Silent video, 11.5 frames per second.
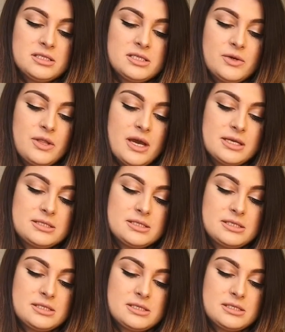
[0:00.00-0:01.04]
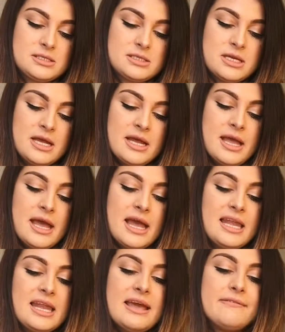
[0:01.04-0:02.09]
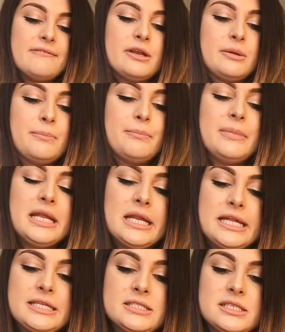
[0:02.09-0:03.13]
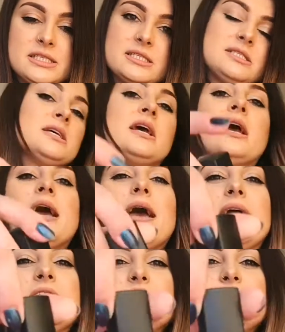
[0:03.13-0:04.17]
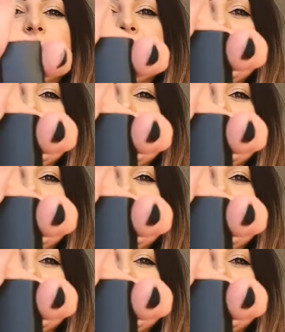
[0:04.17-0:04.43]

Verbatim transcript: So that's 11 milliliters. And you